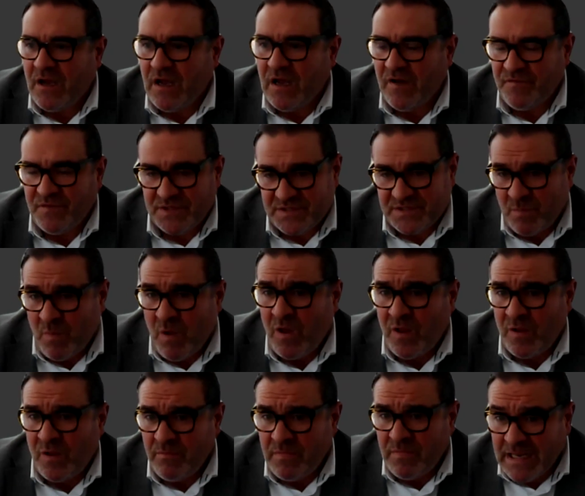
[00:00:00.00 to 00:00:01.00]
of the
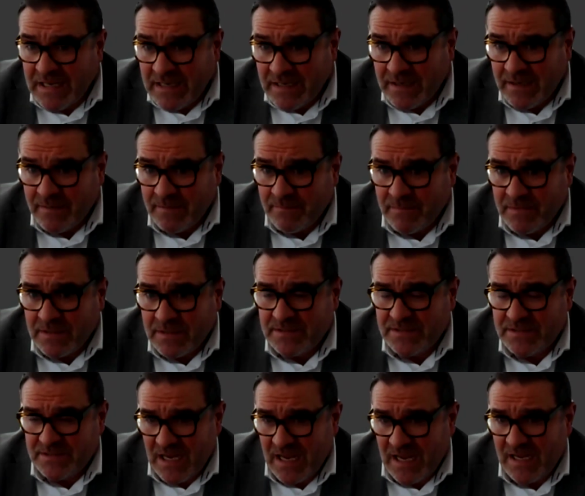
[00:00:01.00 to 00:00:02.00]
small and medium
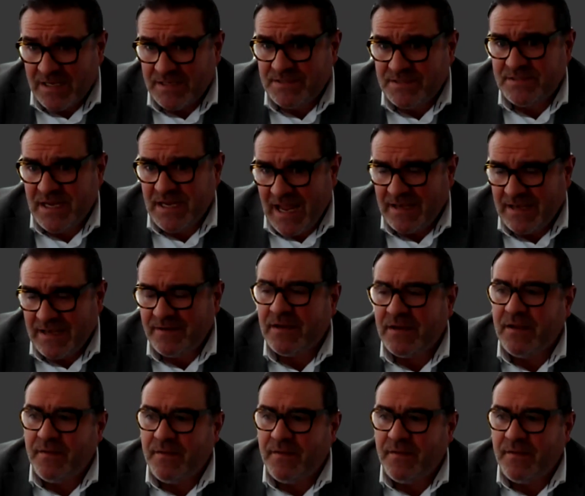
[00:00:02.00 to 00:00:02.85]
size set